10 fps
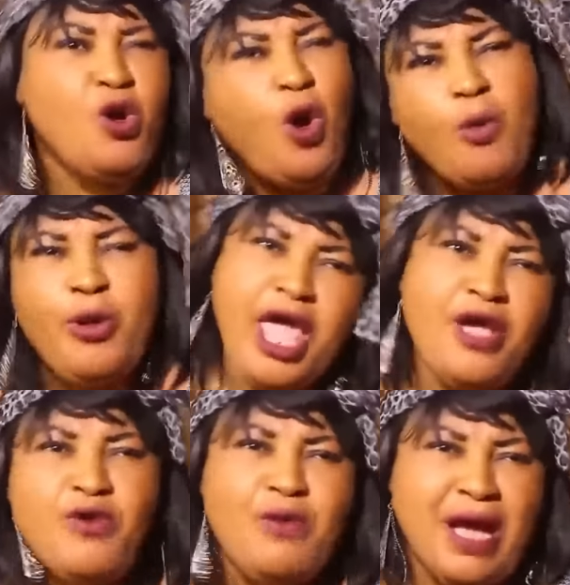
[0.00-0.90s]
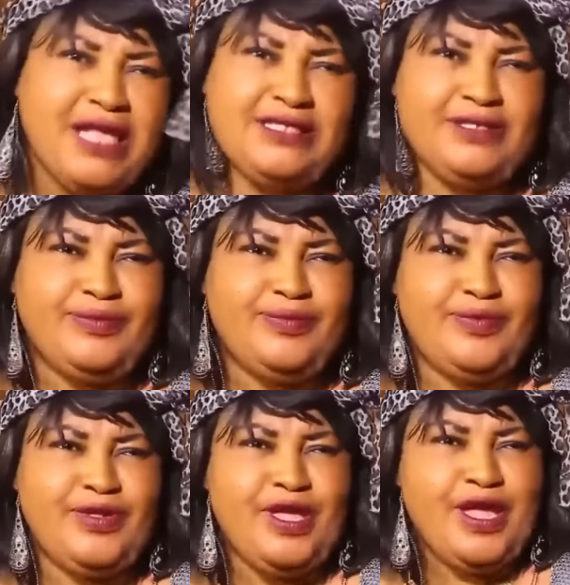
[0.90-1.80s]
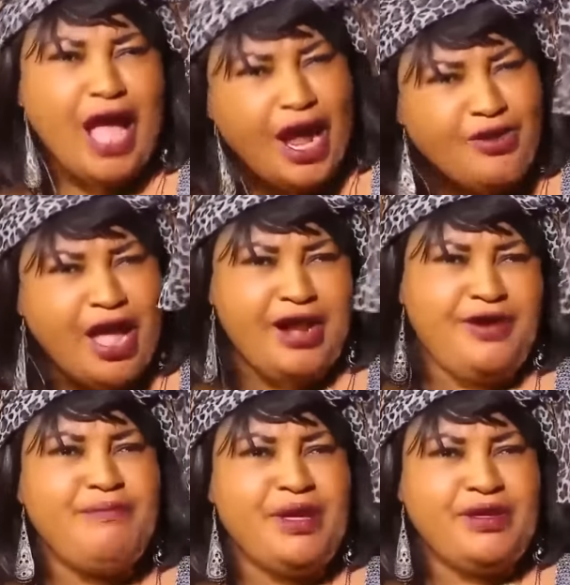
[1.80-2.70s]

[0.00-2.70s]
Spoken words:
Obuhe Gomas. Are you hearing me?